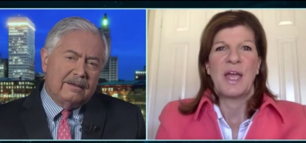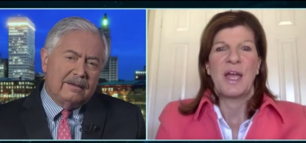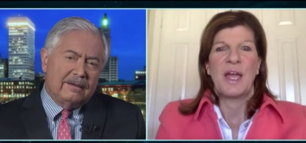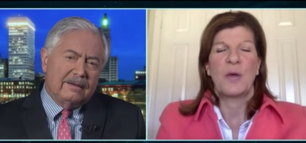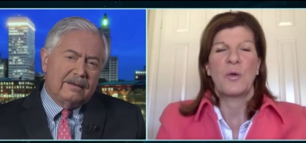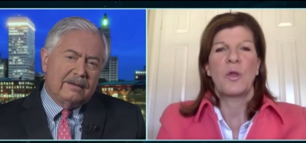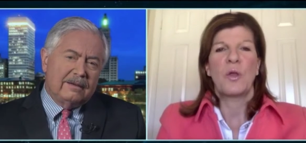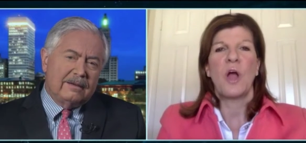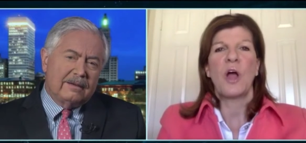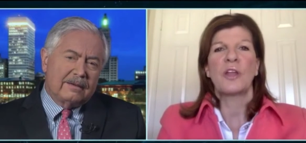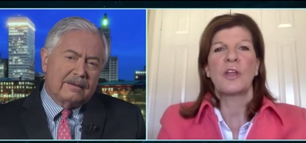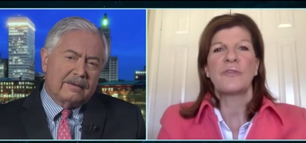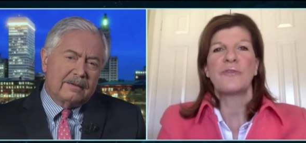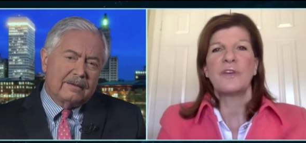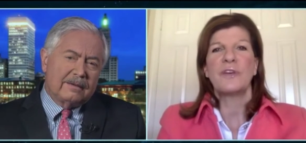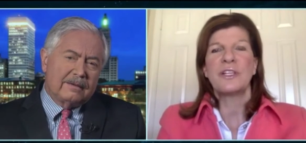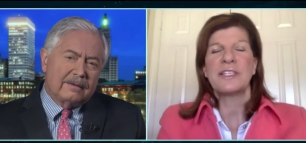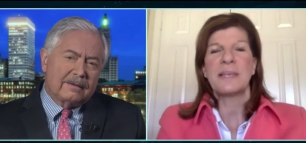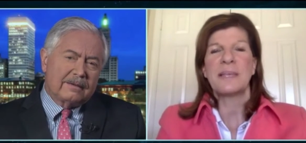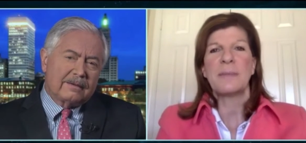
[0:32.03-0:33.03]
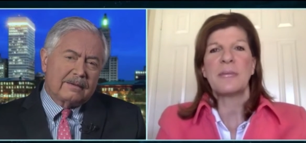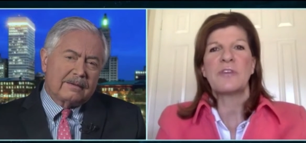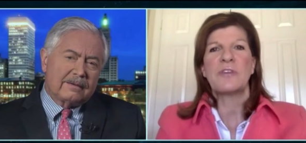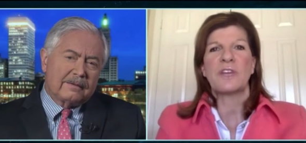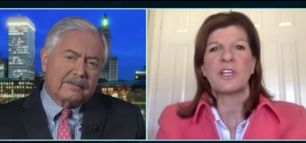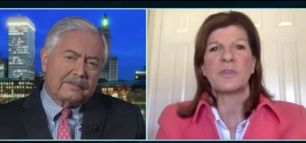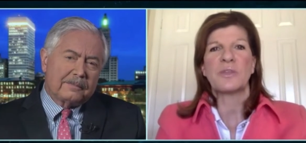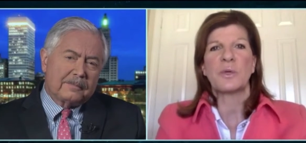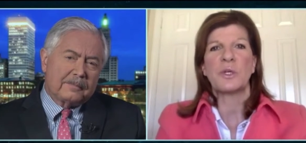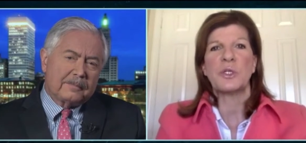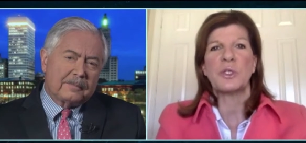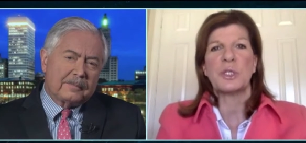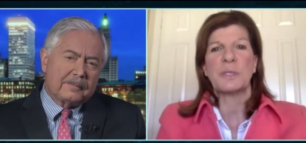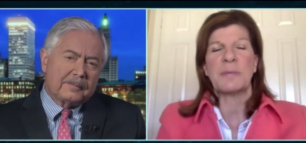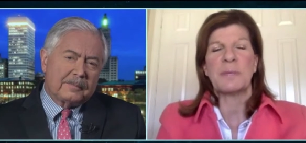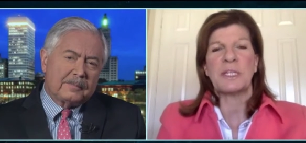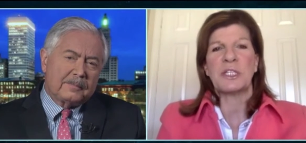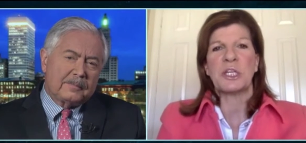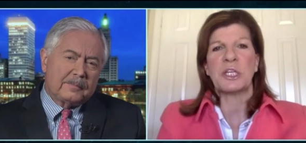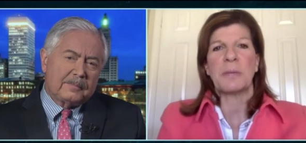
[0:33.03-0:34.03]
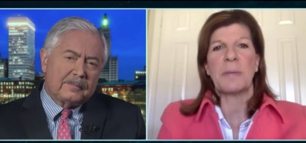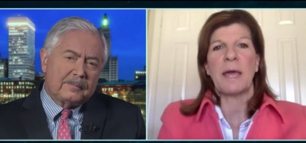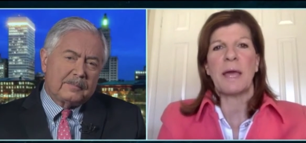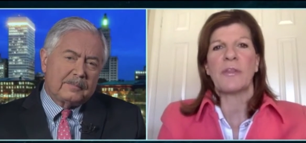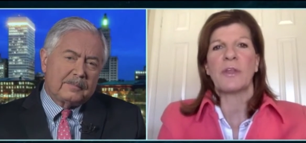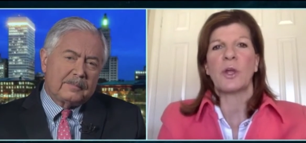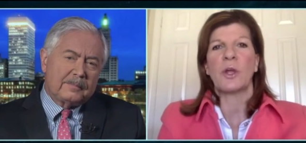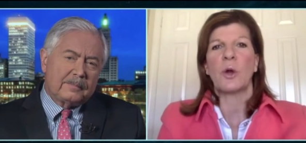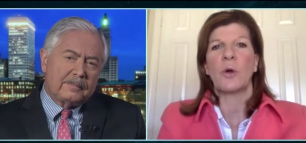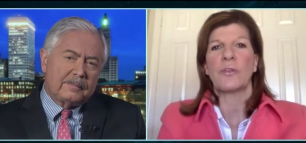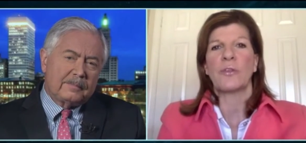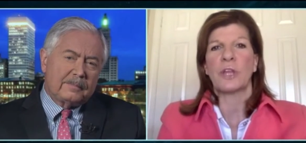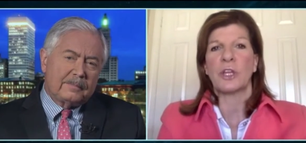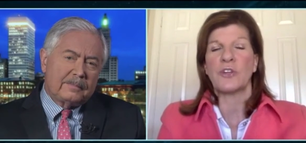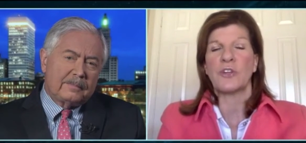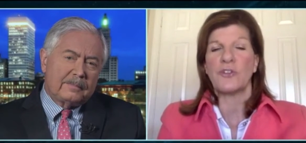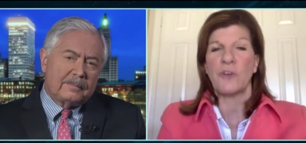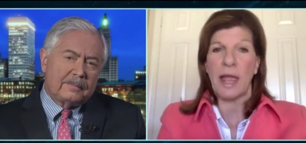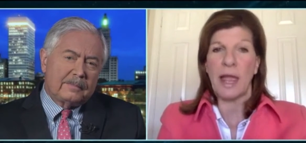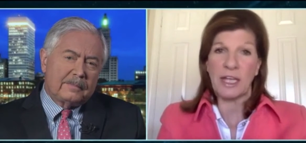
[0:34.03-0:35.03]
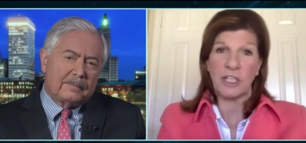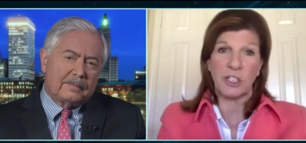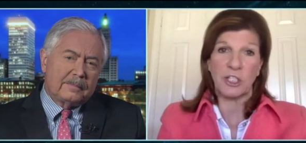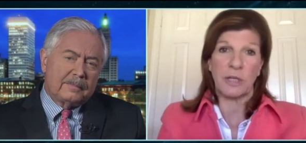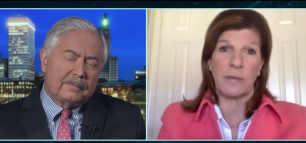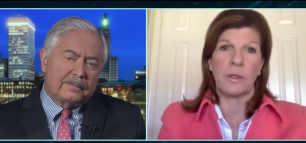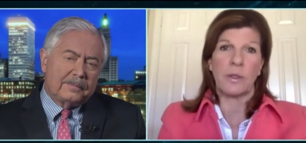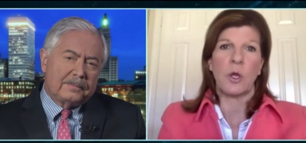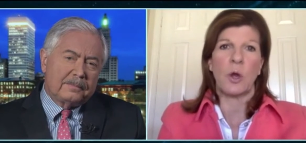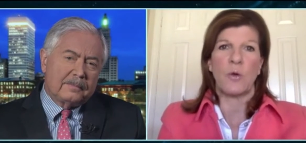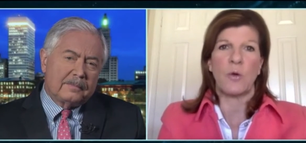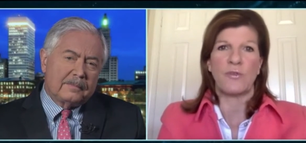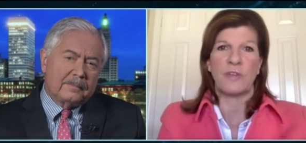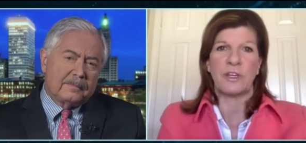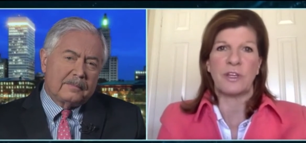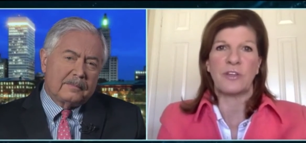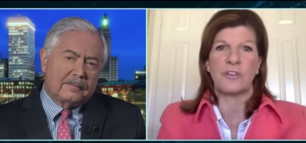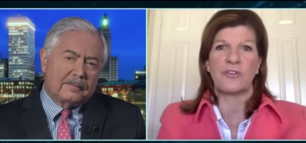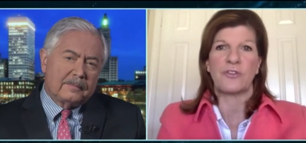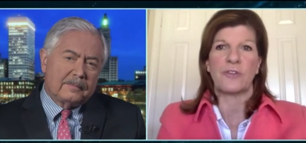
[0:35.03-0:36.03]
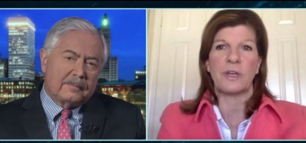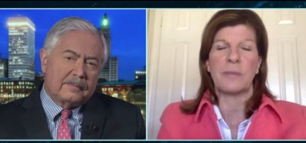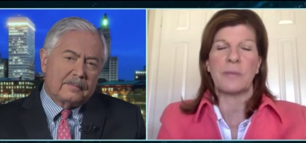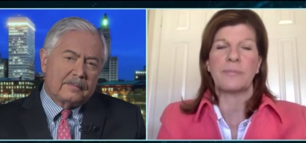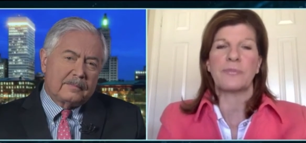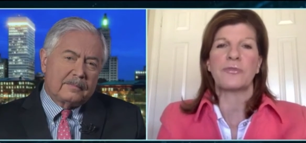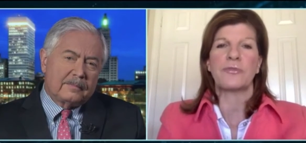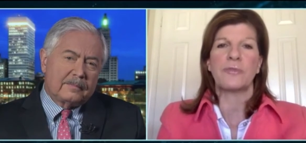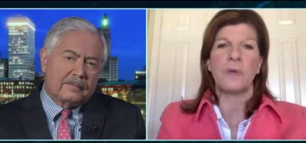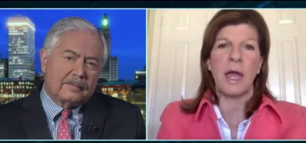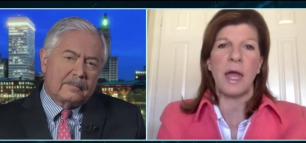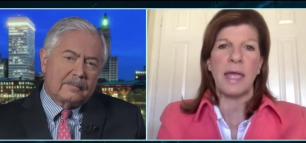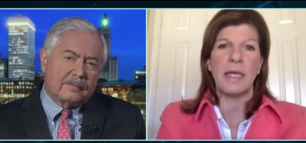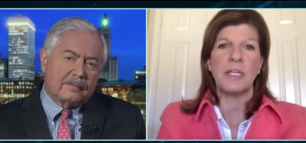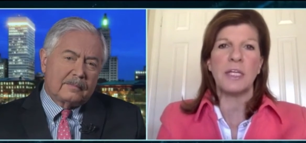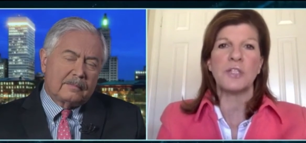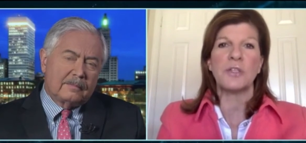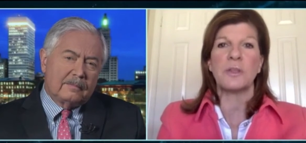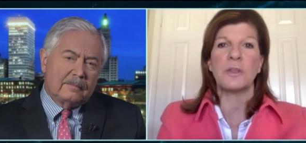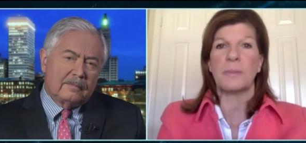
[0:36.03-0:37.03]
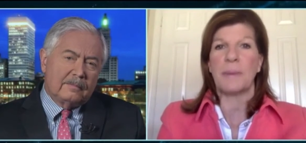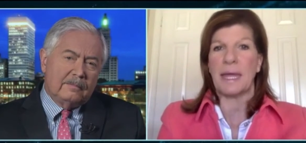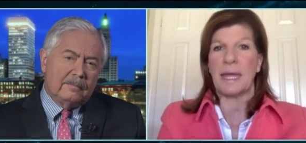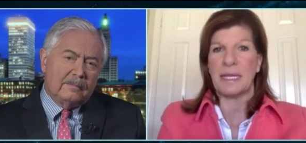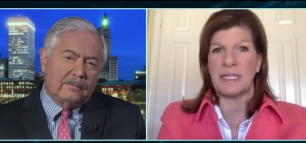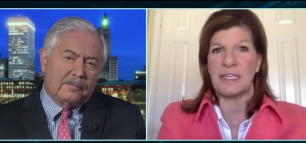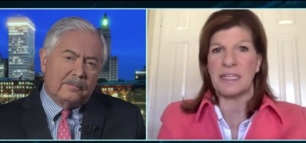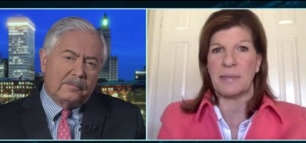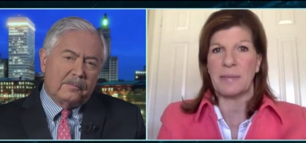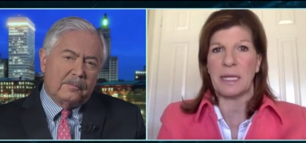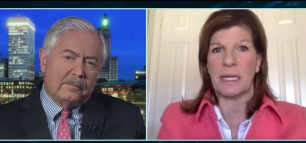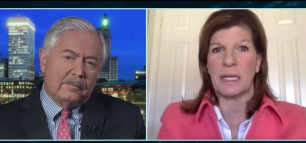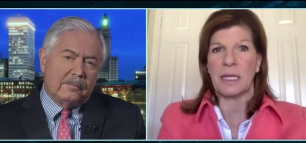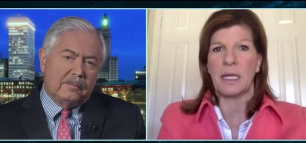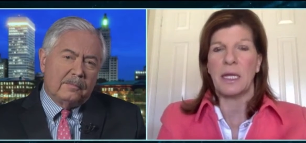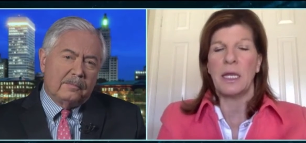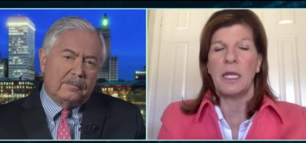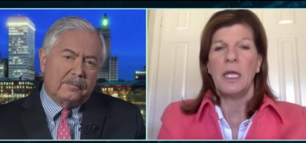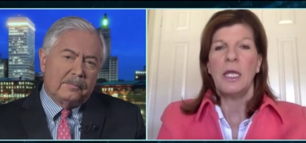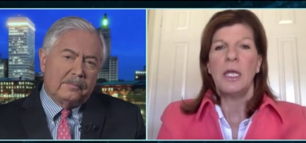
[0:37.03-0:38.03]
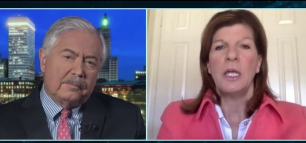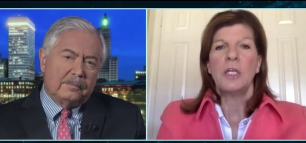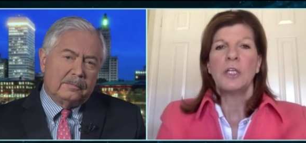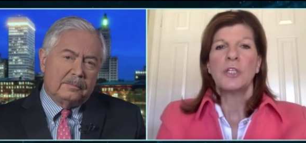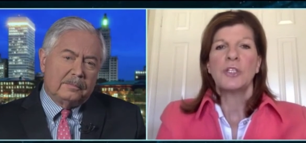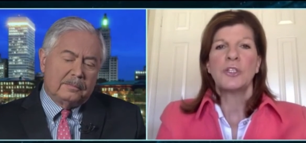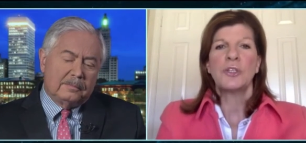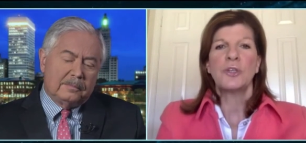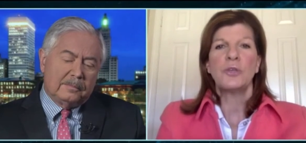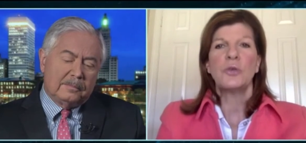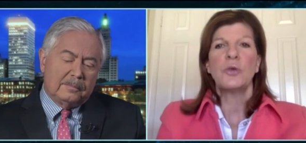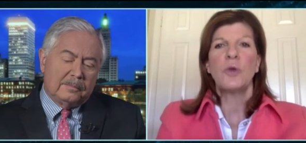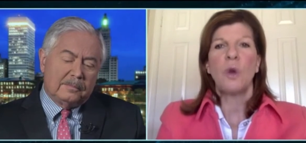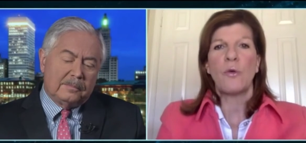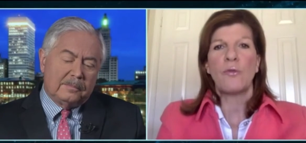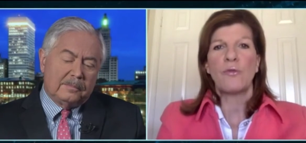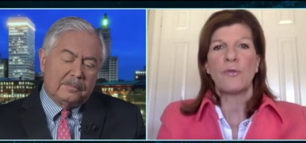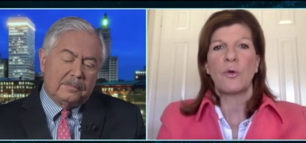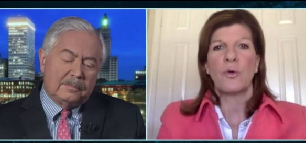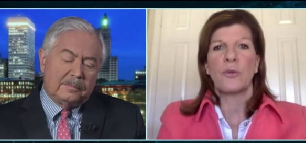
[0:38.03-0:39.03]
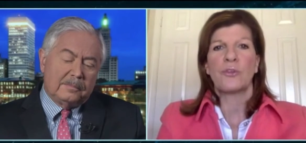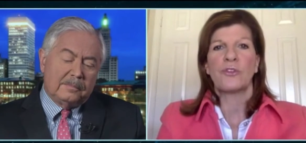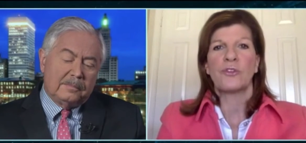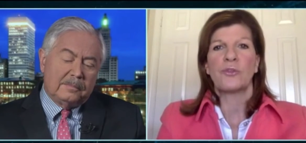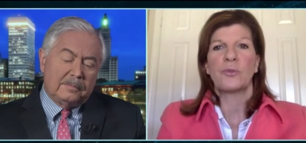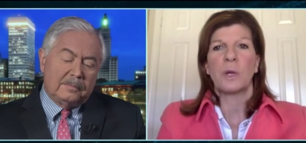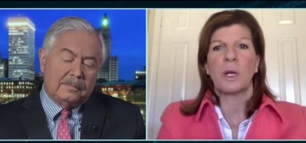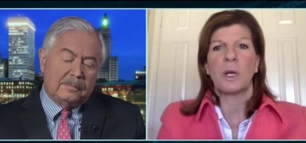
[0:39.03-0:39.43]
Speaker 1: Uh, well, hold on. First, let me address what you just mentioned about the, golf, the contraction in the golf industry. Prior to the pandemic, two golf courses were